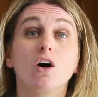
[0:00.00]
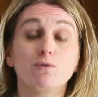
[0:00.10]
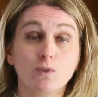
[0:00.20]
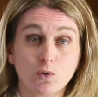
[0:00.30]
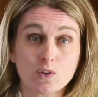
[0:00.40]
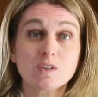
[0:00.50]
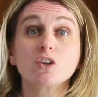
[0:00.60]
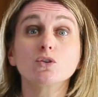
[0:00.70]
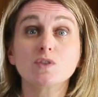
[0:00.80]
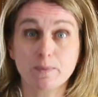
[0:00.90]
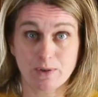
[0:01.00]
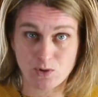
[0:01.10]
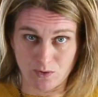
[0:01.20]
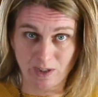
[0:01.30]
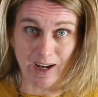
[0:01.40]
of course,
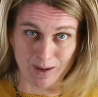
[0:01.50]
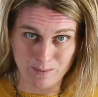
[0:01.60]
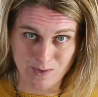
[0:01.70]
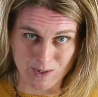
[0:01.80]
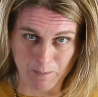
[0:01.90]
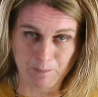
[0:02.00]
constipation comes.